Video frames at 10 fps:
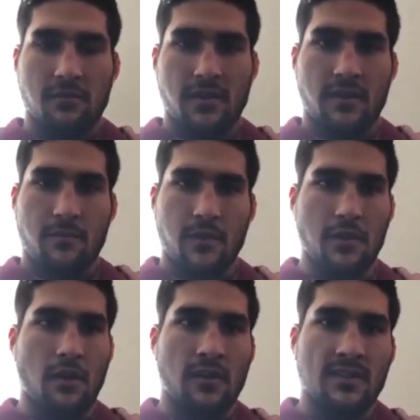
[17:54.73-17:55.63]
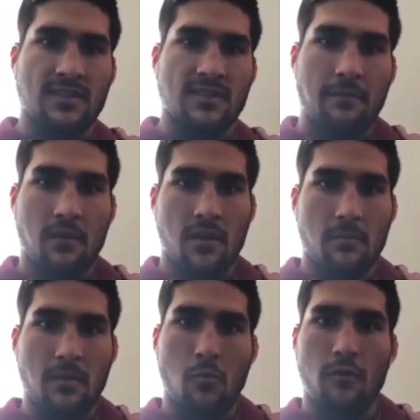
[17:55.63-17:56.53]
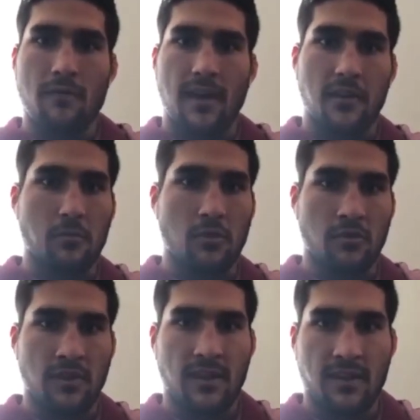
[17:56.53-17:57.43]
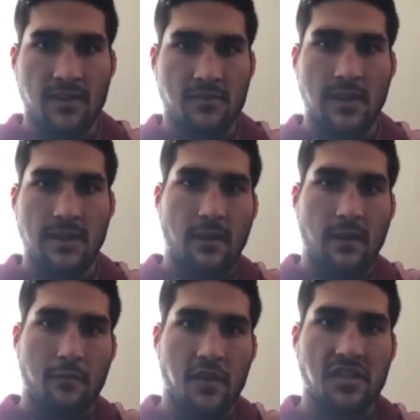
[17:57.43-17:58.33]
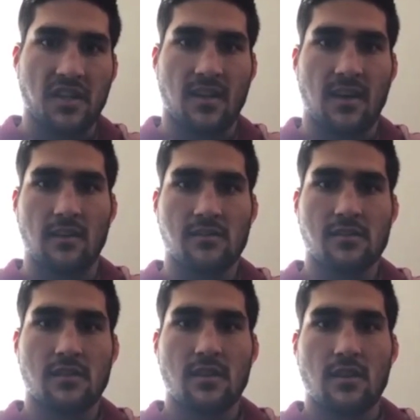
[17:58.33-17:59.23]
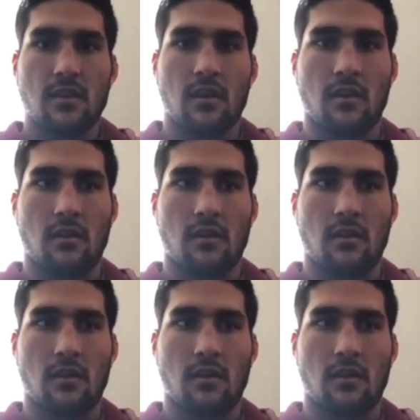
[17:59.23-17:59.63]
You know, it's never going to be more valuable than it is right now, fresh out of college.